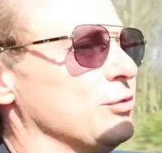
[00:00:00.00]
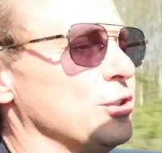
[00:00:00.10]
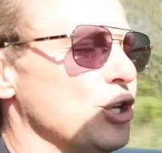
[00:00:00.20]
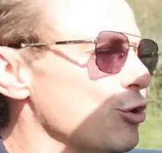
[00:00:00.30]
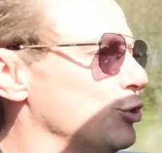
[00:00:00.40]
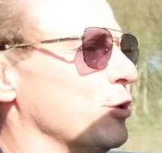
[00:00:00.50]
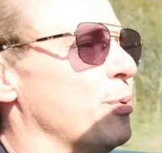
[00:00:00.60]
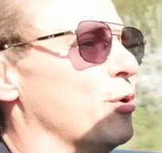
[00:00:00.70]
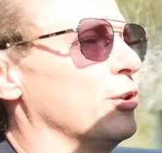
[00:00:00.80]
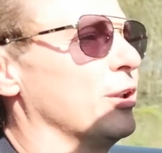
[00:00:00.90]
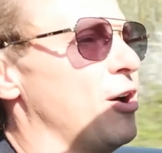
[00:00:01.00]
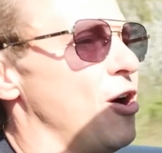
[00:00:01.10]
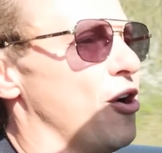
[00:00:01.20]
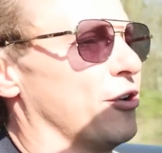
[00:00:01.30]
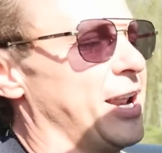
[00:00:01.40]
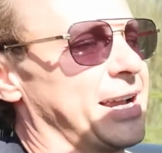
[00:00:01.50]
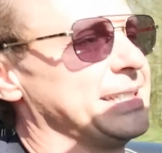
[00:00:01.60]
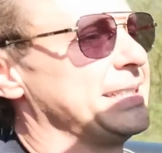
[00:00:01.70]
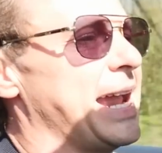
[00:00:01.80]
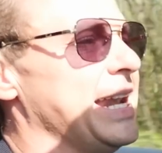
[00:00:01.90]
usable on like
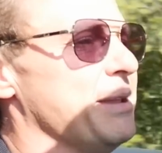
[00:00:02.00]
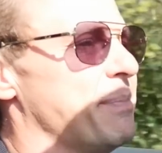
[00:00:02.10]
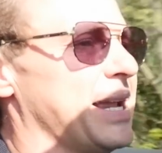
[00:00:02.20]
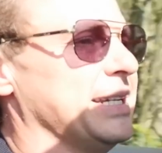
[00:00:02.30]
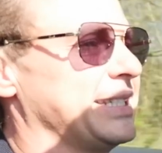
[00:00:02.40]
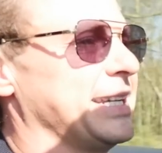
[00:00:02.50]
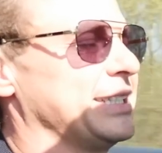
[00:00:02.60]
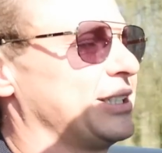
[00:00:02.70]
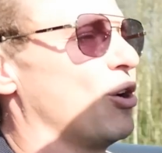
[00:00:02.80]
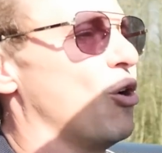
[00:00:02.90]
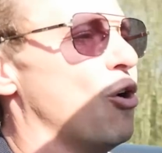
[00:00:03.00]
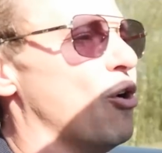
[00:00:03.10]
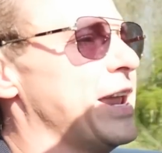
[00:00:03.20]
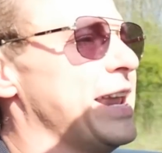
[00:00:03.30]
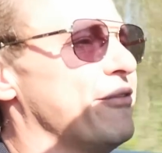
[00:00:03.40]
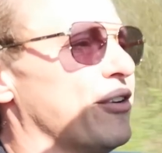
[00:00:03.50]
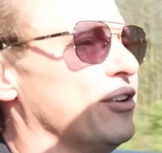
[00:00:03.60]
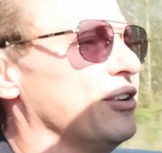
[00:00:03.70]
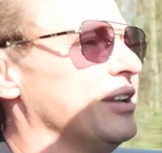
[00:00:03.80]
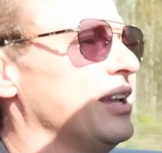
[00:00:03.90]
a daily basis or
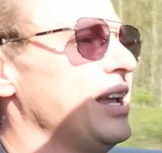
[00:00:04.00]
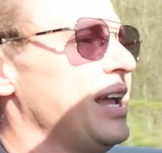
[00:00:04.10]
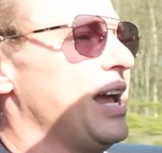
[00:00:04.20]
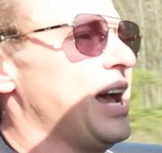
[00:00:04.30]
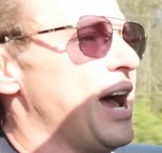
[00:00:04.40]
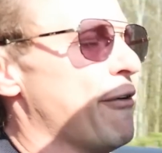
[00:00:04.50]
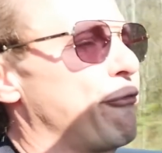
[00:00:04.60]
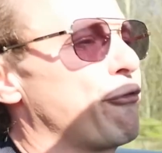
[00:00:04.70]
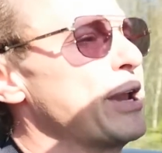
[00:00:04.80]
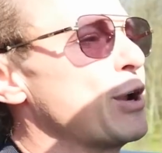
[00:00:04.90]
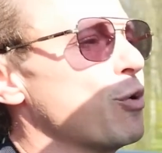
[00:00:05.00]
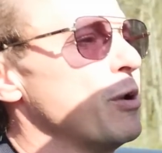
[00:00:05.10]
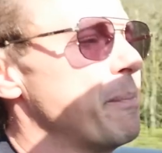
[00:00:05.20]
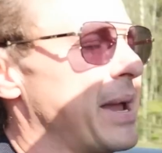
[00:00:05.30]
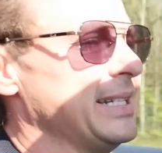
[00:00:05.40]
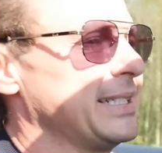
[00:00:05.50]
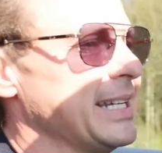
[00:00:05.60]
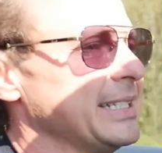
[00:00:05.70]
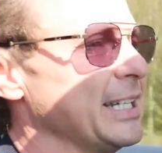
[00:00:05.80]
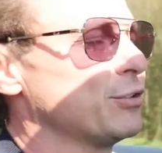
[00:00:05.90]
even a frequent
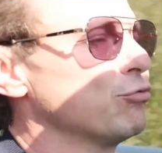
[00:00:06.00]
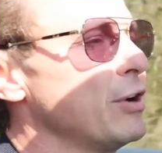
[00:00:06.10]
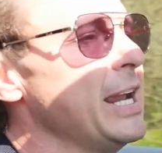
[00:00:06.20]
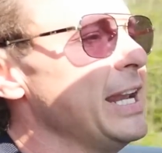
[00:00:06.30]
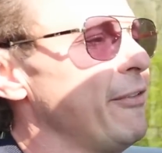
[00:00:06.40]
basis. It's really